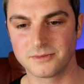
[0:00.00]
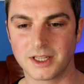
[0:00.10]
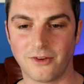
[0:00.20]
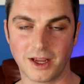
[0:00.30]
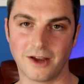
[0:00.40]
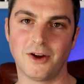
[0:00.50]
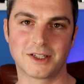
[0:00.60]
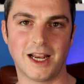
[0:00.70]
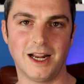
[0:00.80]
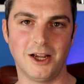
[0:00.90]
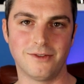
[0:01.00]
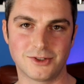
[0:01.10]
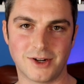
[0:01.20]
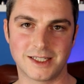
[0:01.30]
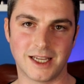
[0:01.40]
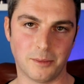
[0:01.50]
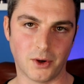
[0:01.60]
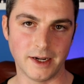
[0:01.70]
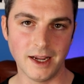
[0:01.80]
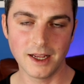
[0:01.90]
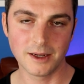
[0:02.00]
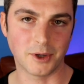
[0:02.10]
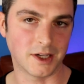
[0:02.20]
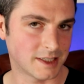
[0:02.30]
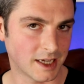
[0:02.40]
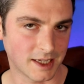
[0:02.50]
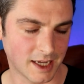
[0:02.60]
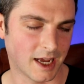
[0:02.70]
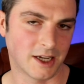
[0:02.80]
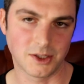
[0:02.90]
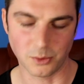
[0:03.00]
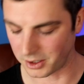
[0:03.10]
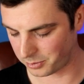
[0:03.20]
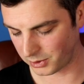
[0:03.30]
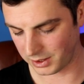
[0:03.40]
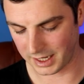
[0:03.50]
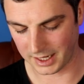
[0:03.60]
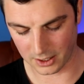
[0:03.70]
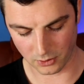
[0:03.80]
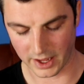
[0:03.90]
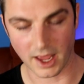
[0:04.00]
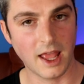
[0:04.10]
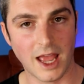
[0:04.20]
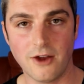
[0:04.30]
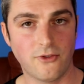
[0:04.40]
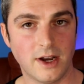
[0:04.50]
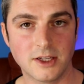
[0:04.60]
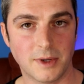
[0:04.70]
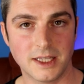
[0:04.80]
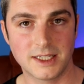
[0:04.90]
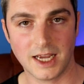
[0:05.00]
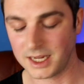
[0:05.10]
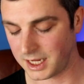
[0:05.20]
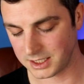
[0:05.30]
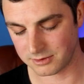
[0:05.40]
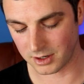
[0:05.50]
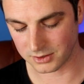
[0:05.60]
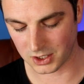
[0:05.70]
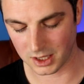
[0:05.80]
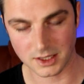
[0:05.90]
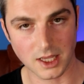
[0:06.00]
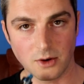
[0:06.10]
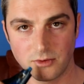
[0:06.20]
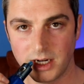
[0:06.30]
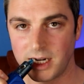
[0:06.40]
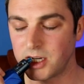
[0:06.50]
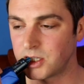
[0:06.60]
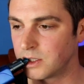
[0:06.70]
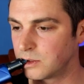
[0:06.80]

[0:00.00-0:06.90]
I think I've slightly overstressed that point, but yeah, I do want to put that out there. Everything else about this tank is rock solid though, really is.